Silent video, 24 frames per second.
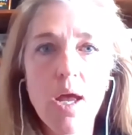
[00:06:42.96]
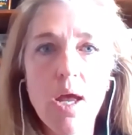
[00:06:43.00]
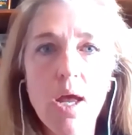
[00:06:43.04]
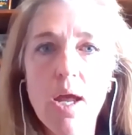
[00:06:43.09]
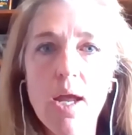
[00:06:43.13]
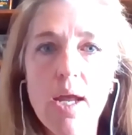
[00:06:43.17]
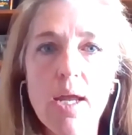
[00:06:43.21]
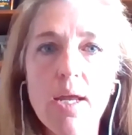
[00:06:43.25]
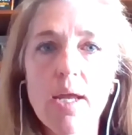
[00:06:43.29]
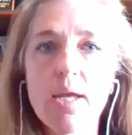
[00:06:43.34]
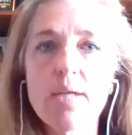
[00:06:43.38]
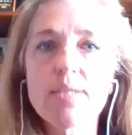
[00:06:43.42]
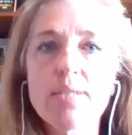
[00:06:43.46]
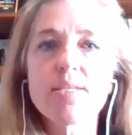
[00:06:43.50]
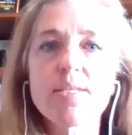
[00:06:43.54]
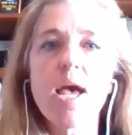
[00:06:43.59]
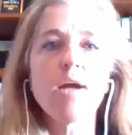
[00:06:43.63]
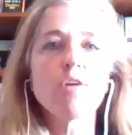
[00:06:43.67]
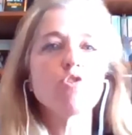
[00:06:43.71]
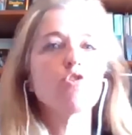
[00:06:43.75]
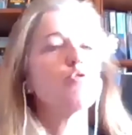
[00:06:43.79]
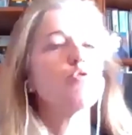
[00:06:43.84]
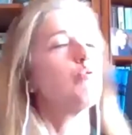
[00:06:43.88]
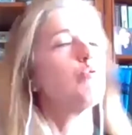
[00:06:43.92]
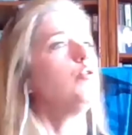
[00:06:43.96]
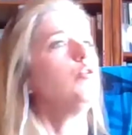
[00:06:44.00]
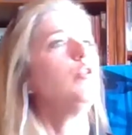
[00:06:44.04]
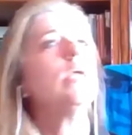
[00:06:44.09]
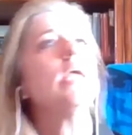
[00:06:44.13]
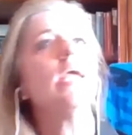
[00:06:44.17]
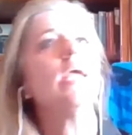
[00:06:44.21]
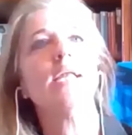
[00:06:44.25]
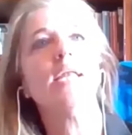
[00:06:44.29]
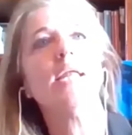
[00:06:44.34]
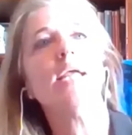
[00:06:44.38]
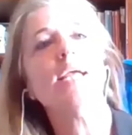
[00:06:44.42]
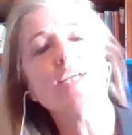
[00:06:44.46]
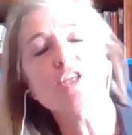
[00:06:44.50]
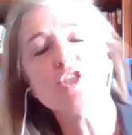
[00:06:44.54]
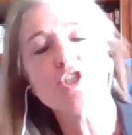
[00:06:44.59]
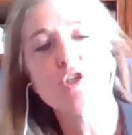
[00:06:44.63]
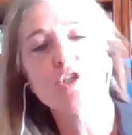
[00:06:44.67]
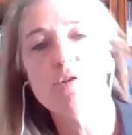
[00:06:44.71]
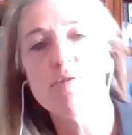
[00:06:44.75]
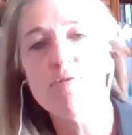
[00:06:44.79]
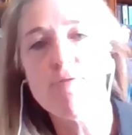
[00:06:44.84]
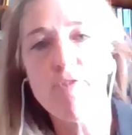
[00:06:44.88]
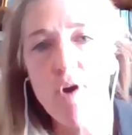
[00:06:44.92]
is that truly an
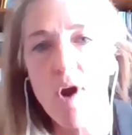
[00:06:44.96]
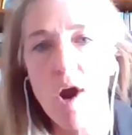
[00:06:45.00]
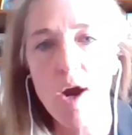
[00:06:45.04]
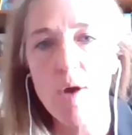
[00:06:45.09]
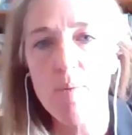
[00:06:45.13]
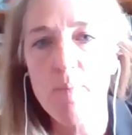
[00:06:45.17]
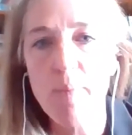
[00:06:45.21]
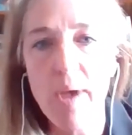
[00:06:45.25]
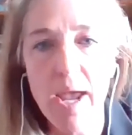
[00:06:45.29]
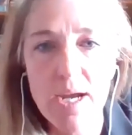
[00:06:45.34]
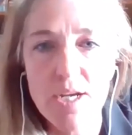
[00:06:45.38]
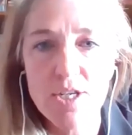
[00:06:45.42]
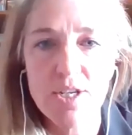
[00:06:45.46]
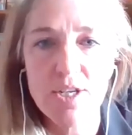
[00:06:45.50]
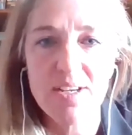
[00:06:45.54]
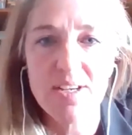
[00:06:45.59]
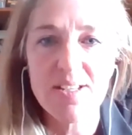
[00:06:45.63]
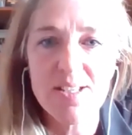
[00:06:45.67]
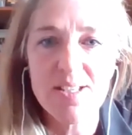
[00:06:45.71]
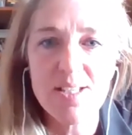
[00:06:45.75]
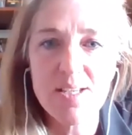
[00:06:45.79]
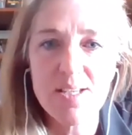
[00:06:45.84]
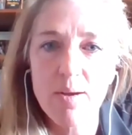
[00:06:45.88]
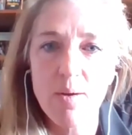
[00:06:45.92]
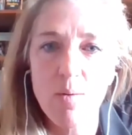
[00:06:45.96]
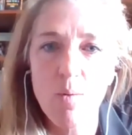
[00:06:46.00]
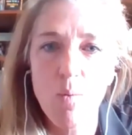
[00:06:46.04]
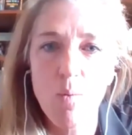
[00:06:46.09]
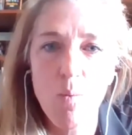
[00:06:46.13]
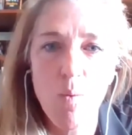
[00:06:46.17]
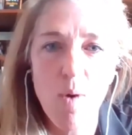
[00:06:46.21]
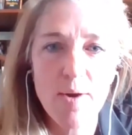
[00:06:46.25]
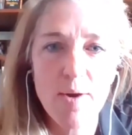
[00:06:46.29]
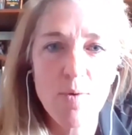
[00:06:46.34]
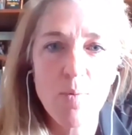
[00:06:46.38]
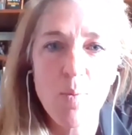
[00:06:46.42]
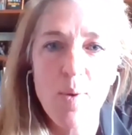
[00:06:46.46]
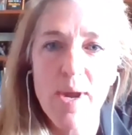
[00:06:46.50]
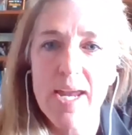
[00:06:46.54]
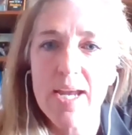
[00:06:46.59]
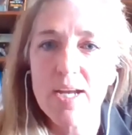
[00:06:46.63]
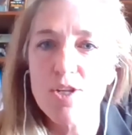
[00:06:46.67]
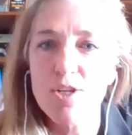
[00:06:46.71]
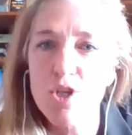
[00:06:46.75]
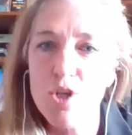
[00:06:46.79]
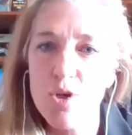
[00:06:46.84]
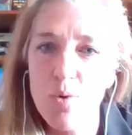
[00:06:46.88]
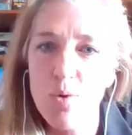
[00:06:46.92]
issue for our patients? One
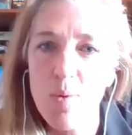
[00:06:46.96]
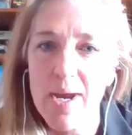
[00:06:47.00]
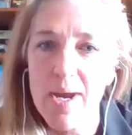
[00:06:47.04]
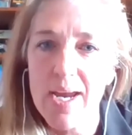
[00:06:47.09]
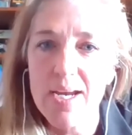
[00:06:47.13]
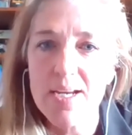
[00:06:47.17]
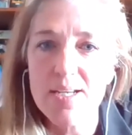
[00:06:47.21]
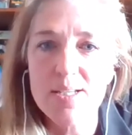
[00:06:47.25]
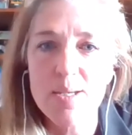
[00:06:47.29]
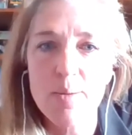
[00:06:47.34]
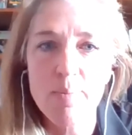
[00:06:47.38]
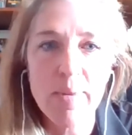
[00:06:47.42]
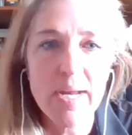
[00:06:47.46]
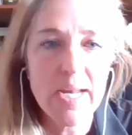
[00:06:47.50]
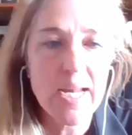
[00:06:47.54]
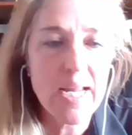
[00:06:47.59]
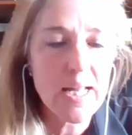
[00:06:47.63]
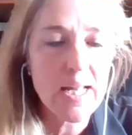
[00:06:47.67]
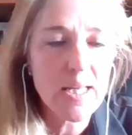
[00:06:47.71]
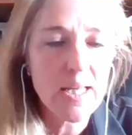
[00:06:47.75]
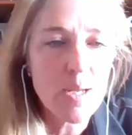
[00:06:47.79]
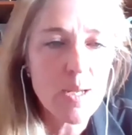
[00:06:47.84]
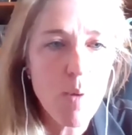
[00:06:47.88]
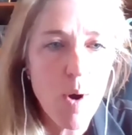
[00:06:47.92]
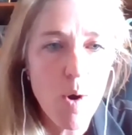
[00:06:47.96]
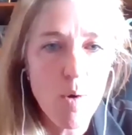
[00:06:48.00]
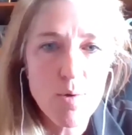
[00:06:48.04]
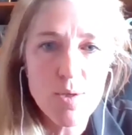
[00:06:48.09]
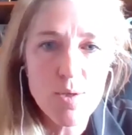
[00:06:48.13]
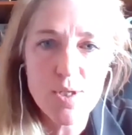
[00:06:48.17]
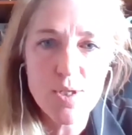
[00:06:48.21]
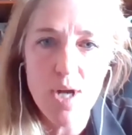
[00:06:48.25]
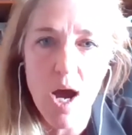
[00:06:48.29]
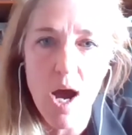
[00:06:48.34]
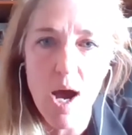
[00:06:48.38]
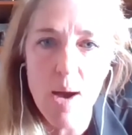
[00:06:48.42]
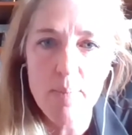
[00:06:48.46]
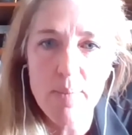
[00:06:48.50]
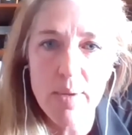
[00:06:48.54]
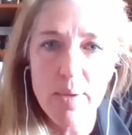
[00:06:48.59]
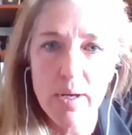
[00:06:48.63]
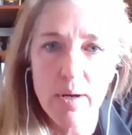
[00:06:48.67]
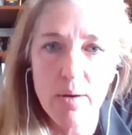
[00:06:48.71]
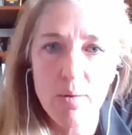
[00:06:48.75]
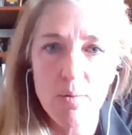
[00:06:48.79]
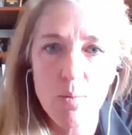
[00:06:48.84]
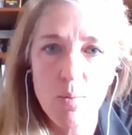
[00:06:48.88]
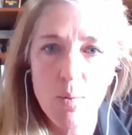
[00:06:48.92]
week, two weeks, immediately post op?
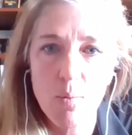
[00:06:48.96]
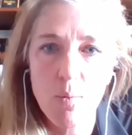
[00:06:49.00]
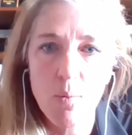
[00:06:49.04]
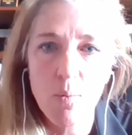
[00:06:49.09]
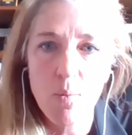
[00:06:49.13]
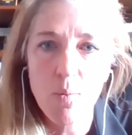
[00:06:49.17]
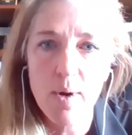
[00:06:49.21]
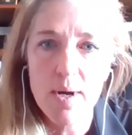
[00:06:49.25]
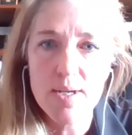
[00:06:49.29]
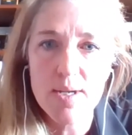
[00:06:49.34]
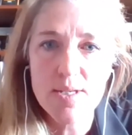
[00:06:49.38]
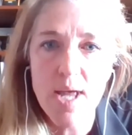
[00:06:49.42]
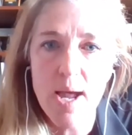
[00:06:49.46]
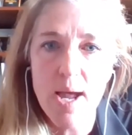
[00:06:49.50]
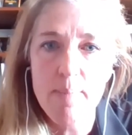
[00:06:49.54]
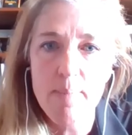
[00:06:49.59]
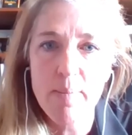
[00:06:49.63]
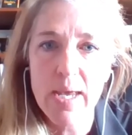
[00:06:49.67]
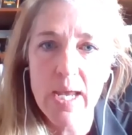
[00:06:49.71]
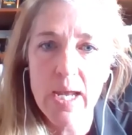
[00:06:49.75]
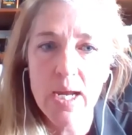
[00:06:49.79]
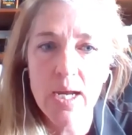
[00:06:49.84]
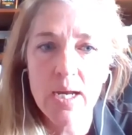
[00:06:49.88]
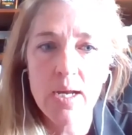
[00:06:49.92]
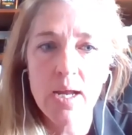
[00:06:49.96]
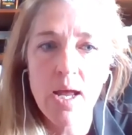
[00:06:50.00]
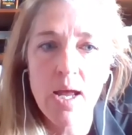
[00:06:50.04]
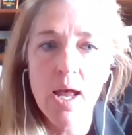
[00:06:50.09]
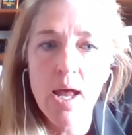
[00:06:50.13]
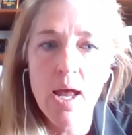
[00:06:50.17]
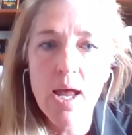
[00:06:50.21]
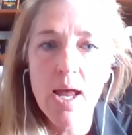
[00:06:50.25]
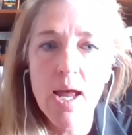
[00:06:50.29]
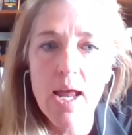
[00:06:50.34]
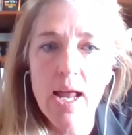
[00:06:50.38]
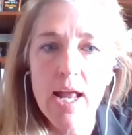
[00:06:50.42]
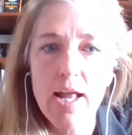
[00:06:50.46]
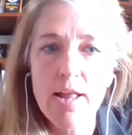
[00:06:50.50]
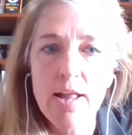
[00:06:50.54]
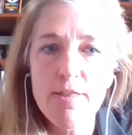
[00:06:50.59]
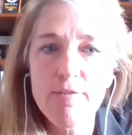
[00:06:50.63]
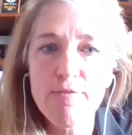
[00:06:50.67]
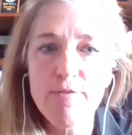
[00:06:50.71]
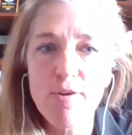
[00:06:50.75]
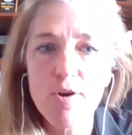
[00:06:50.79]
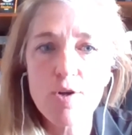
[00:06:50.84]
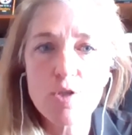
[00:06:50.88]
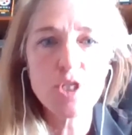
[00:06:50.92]
You know, well, what does that mean in
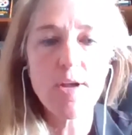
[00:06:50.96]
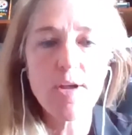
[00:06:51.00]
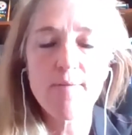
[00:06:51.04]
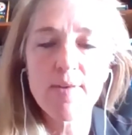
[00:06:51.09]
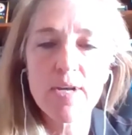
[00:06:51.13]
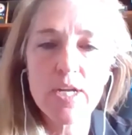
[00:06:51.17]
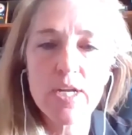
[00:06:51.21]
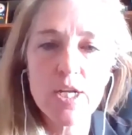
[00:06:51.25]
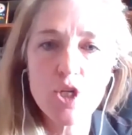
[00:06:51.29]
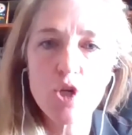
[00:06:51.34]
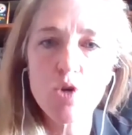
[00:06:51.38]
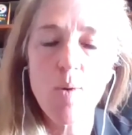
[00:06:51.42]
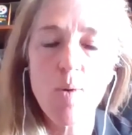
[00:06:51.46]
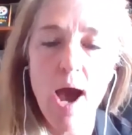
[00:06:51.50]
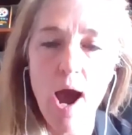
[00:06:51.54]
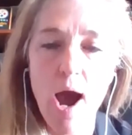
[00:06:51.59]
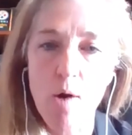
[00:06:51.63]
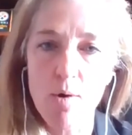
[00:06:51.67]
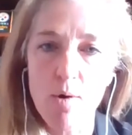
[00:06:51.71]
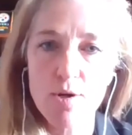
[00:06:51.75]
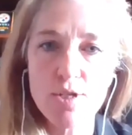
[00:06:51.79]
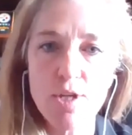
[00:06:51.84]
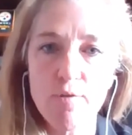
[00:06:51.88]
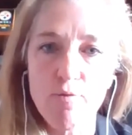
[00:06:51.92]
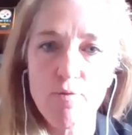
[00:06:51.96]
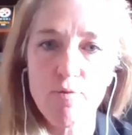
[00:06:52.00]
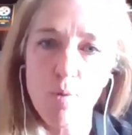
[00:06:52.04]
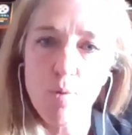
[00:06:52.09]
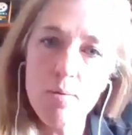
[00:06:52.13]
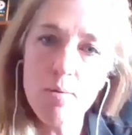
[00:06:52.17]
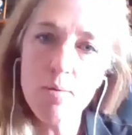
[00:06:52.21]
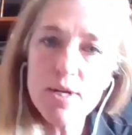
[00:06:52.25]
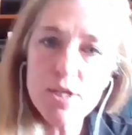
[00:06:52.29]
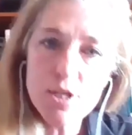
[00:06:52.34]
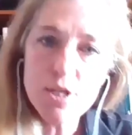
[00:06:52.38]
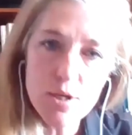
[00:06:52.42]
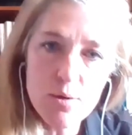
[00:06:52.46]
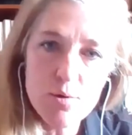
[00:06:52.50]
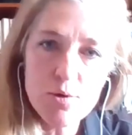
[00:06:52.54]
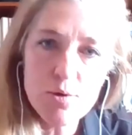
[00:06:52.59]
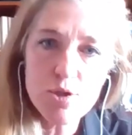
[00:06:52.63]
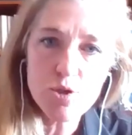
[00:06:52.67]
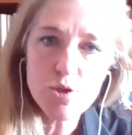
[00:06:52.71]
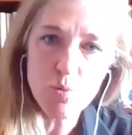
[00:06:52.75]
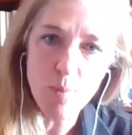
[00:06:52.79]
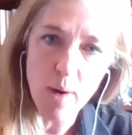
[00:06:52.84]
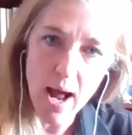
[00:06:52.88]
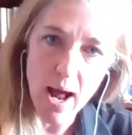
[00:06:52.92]
the first 72 hours? If we reduce
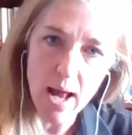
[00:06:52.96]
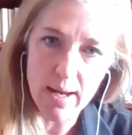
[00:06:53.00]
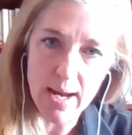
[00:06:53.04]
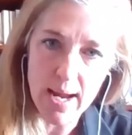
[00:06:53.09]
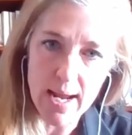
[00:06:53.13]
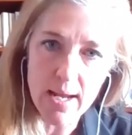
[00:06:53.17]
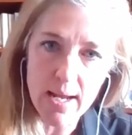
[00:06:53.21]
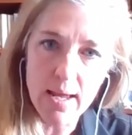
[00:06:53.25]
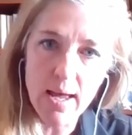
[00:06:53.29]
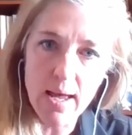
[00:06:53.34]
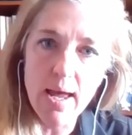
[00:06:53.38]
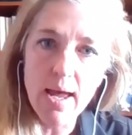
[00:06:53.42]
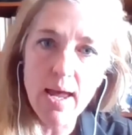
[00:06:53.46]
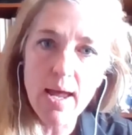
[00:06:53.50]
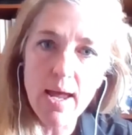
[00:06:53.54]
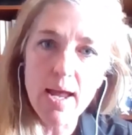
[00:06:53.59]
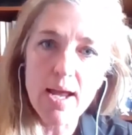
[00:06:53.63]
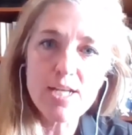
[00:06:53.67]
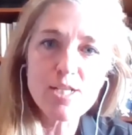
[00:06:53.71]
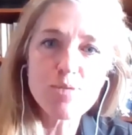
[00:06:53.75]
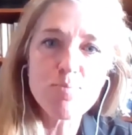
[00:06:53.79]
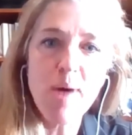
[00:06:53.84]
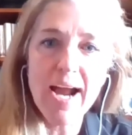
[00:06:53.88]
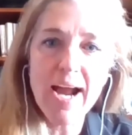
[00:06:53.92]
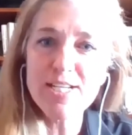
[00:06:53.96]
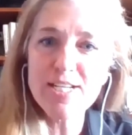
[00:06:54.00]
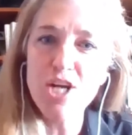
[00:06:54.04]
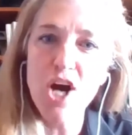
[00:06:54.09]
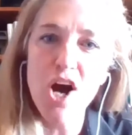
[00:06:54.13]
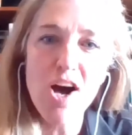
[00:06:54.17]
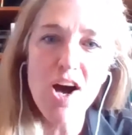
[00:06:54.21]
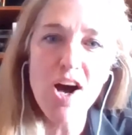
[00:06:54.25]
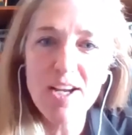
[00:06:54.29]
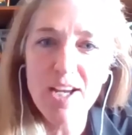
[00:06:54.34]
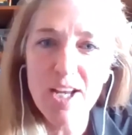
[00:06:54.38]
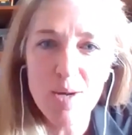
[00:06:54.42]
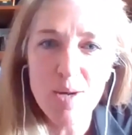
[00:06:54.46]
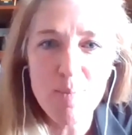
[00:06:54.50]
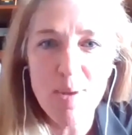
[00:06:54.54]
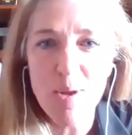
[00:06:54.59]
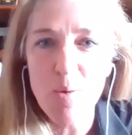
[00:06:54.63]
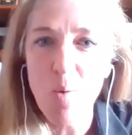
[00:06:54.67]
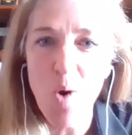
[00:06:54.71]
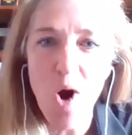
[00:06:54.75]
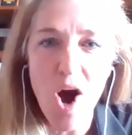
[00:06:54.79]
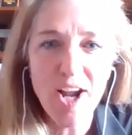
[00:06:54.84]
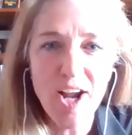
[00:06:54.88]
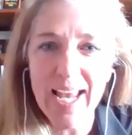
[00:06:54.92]
swelling, is my dog going to be
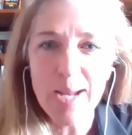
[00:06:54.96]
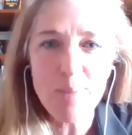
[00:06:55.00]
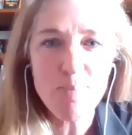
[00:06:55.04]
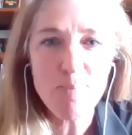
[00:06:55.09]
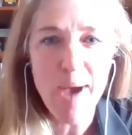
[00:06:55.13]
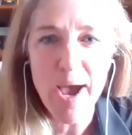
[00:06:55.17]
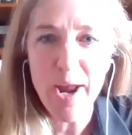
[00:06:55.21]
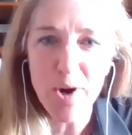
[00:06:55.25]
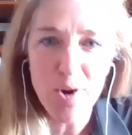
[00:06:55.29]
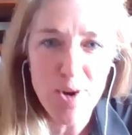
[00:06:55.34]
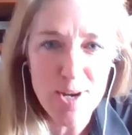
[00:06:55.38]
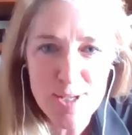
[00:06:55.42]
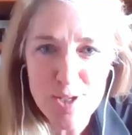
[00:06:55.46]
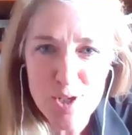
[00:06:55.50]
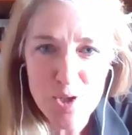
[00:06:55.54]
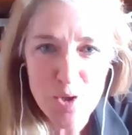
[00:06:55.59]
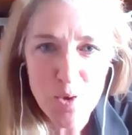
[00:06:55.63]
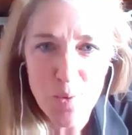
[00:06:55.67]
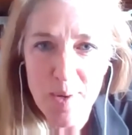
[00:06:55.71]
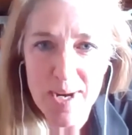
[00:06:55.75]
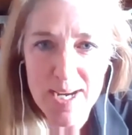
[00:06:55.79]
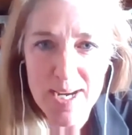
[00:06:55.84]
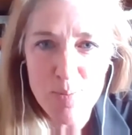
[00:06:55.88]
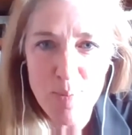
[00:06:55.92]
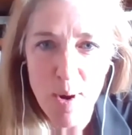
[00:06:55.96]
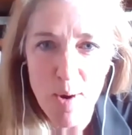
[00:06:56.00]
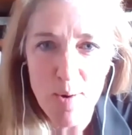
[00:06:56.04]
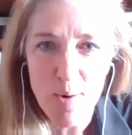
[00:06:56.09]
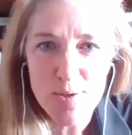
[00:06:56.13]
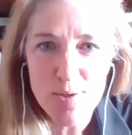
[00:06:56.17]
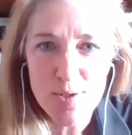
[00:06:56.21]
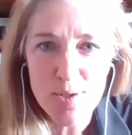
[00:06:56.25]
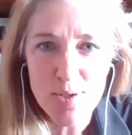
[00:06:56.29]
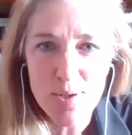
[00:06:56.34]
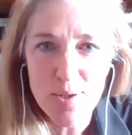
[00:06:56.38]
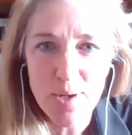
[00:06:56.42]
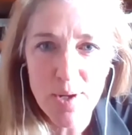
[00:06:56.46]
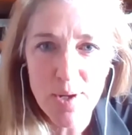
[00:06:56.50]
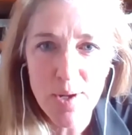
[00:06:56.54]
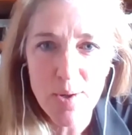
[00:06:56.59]
walking better at two weeks post?